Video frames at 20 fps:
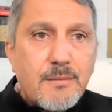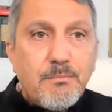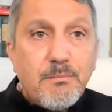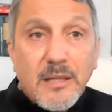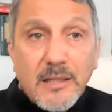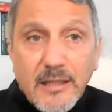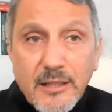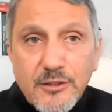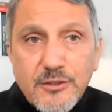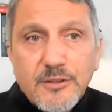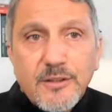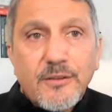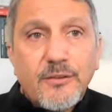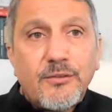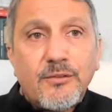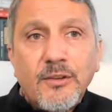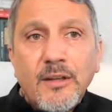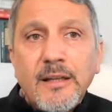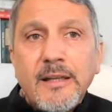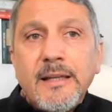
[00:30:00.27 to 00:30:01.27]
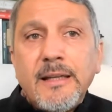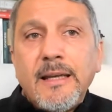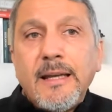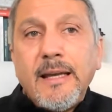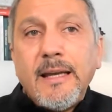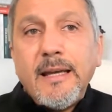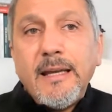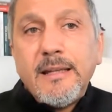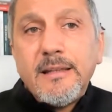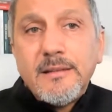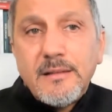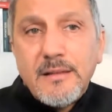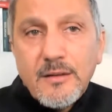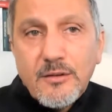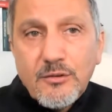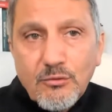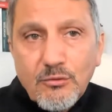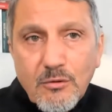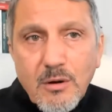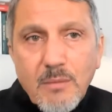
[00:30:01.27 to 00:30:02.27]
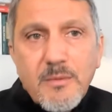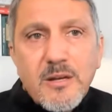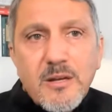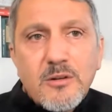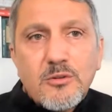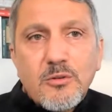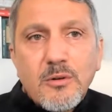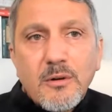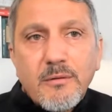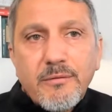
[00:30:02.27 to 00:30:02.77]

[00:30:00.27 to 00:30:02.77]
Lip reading: malicious, and discriminatory